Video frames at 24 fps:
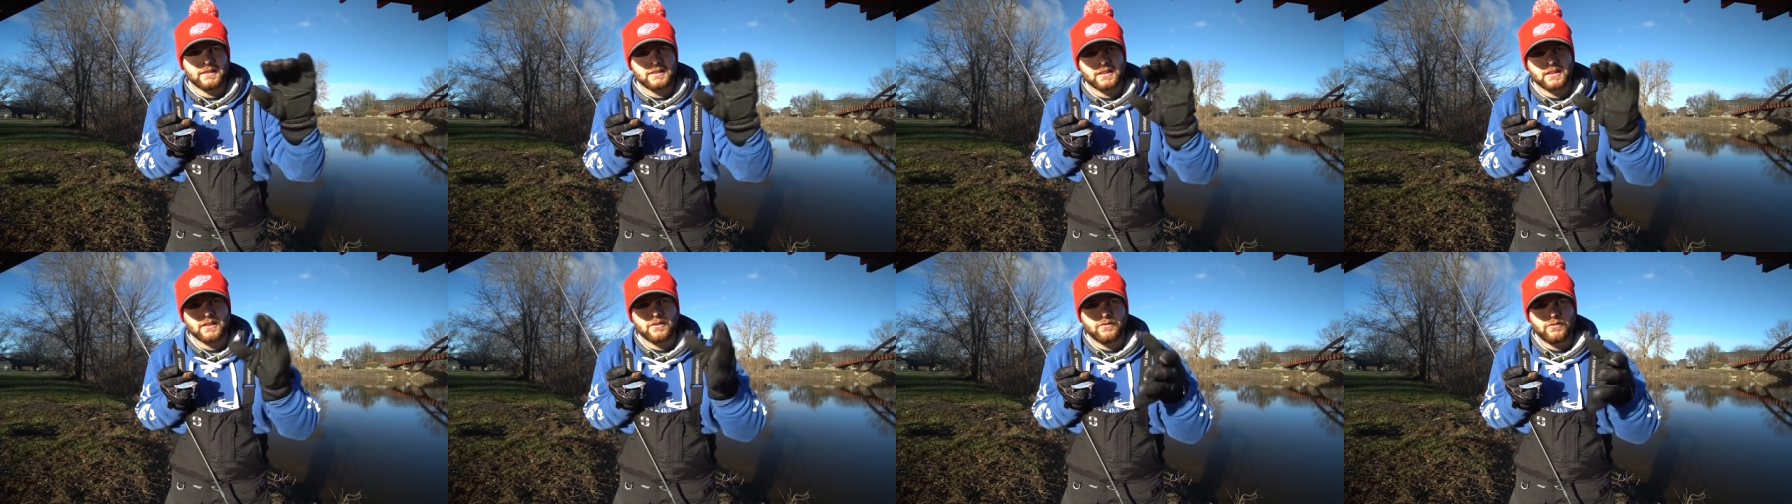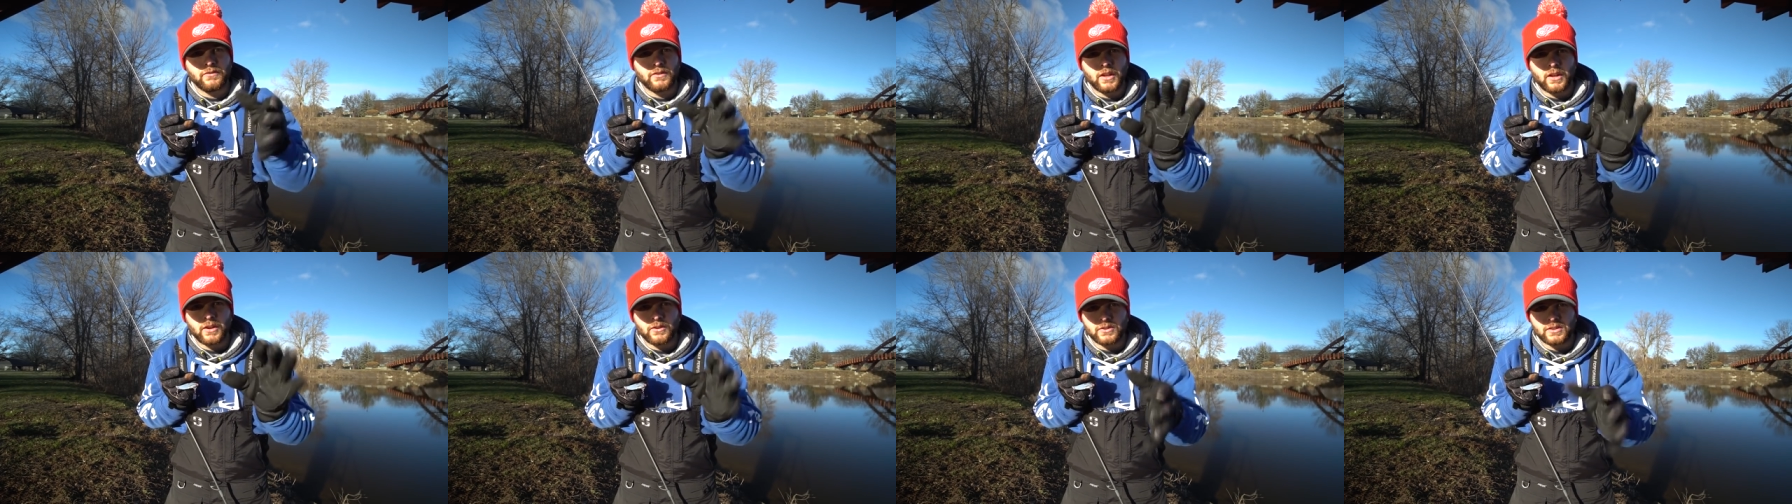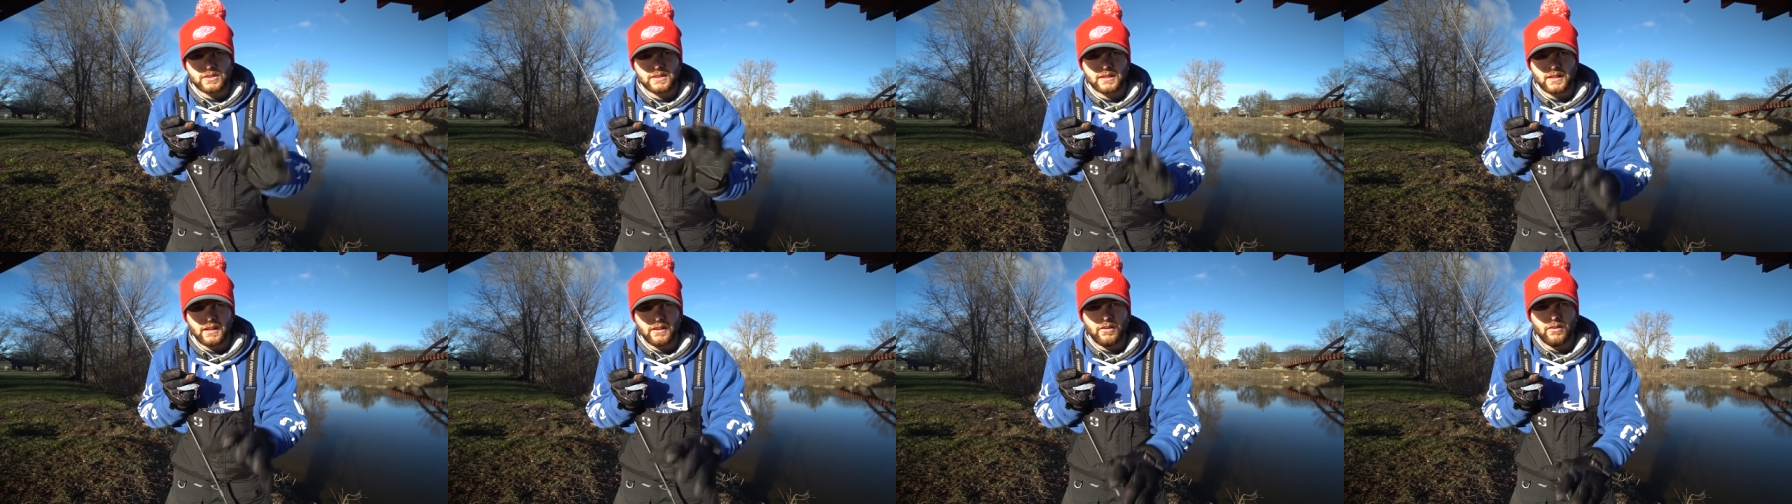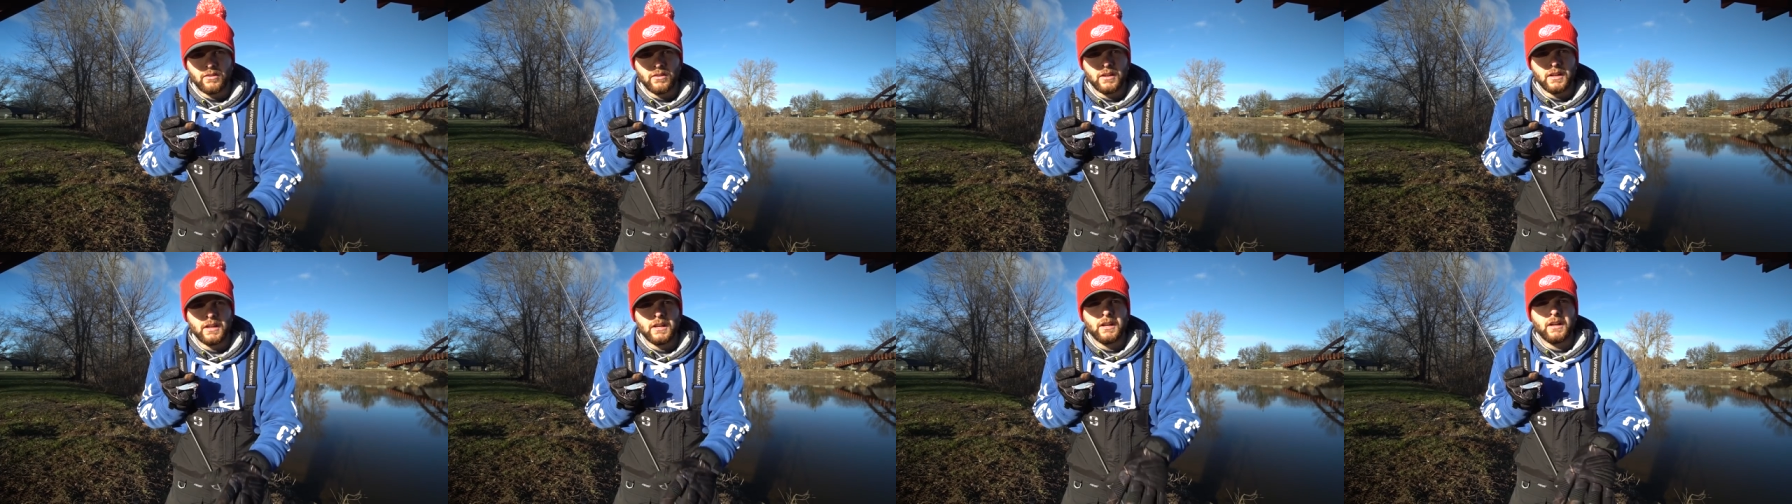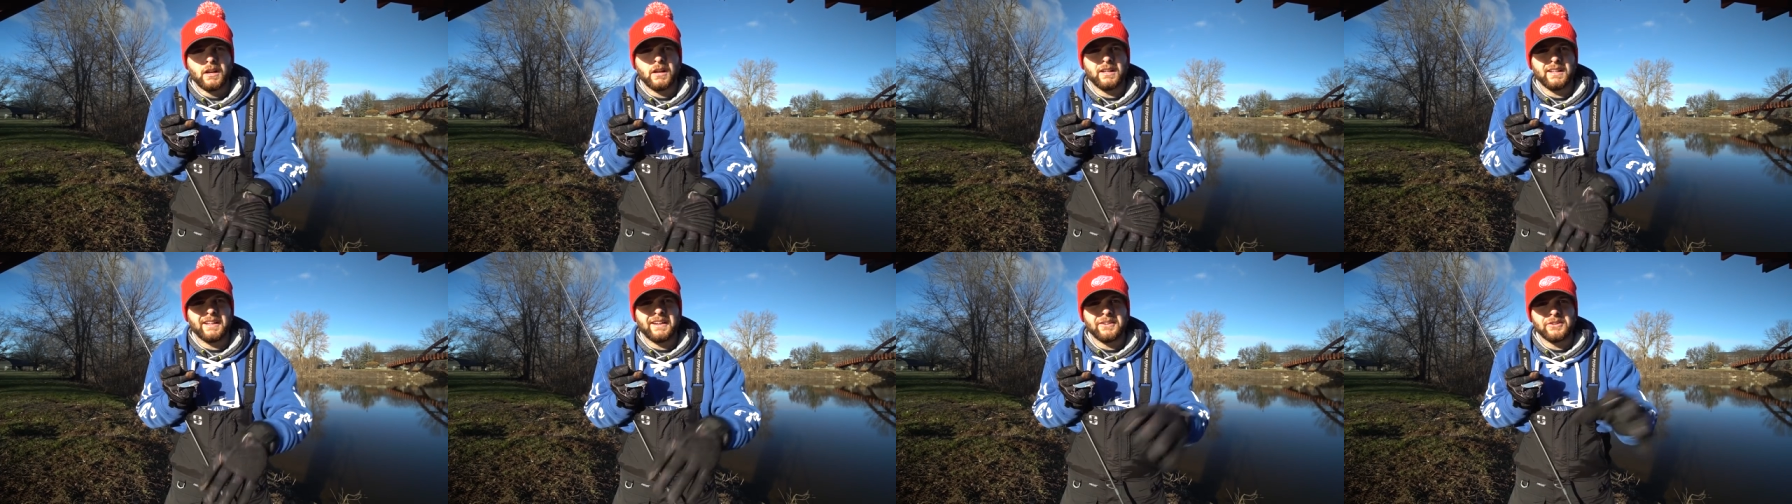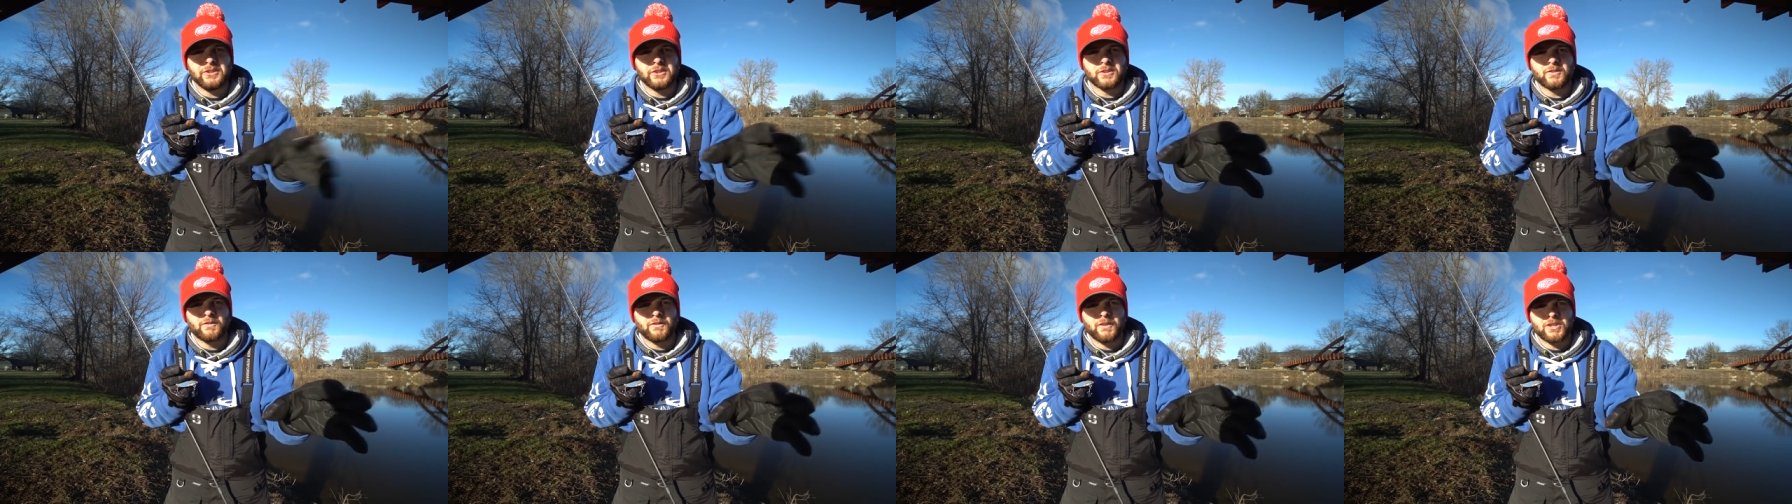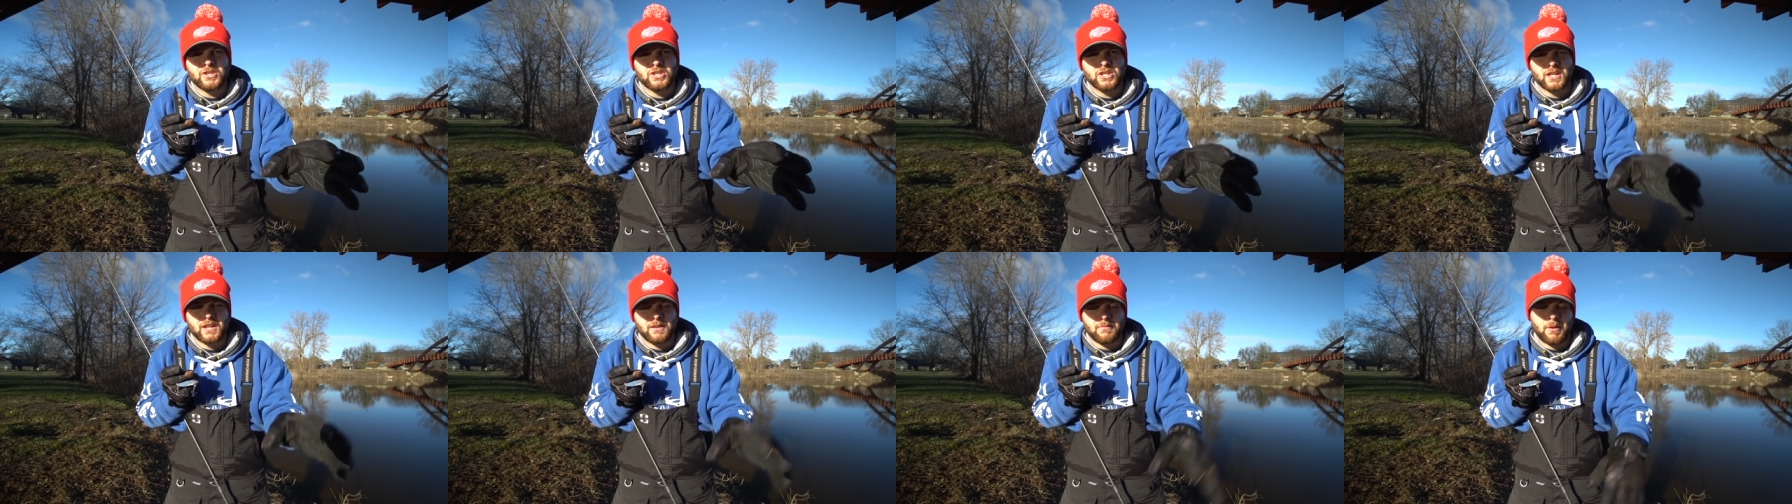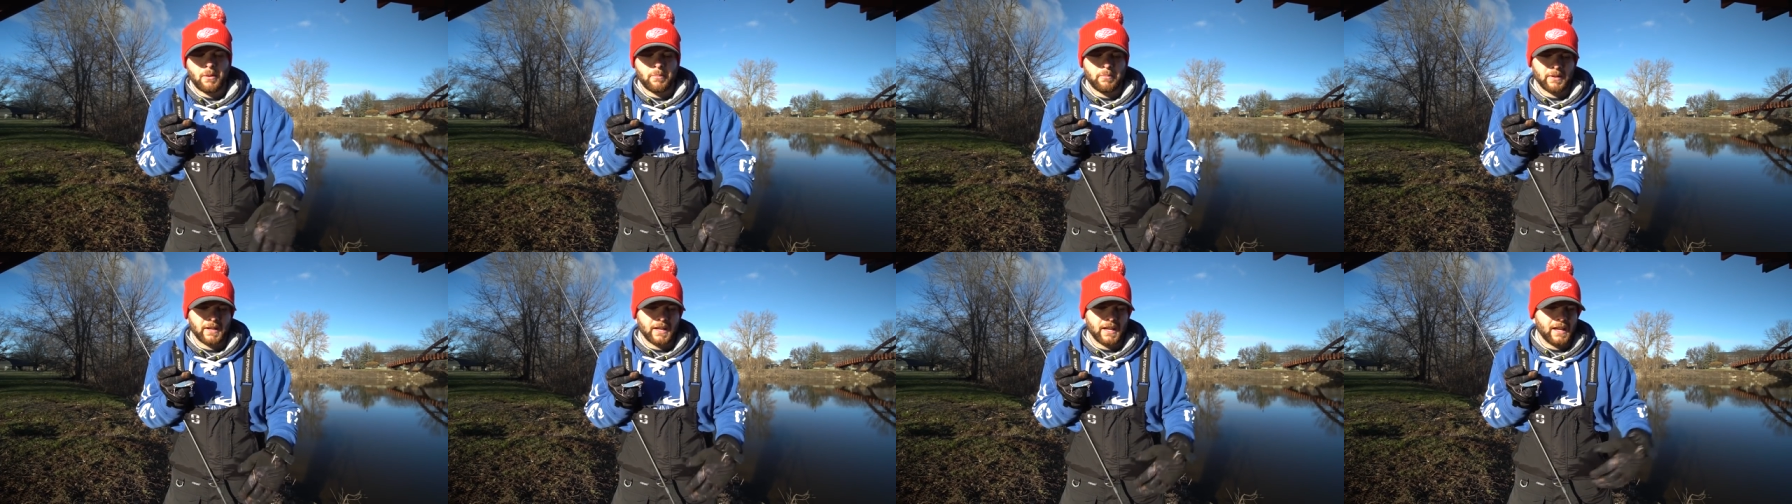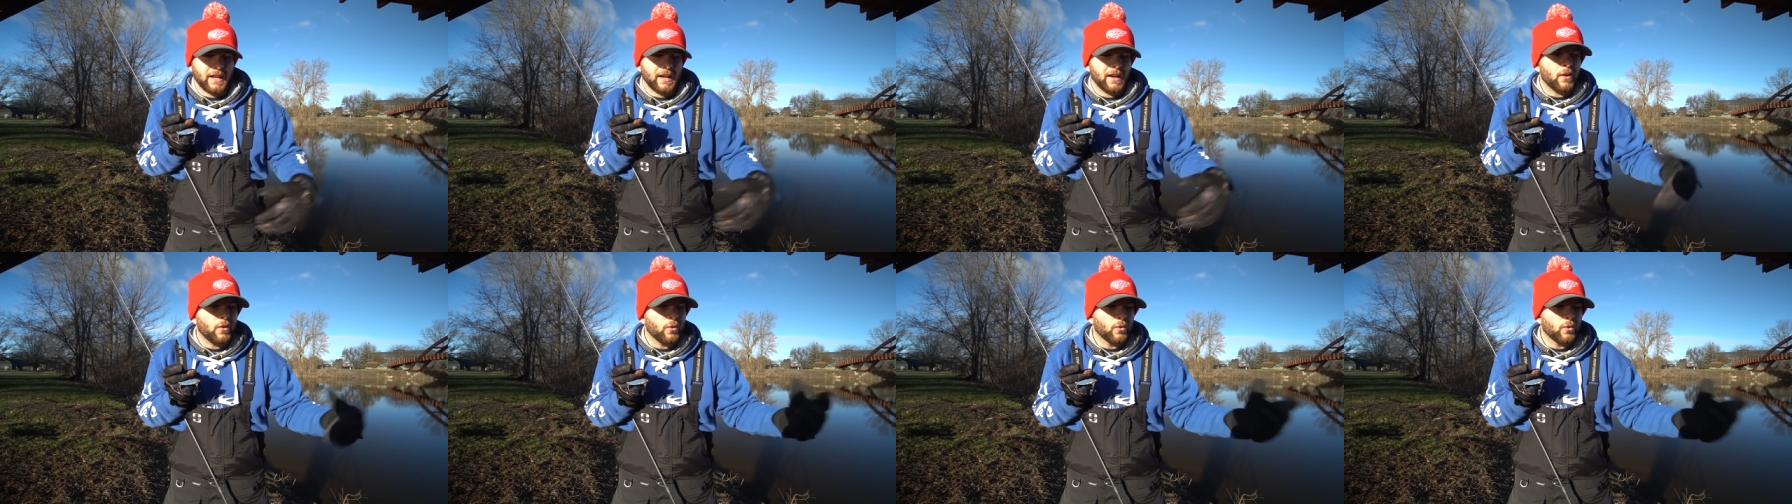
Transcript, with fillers: It's going to flutter slow, allow those fish to come up and get it,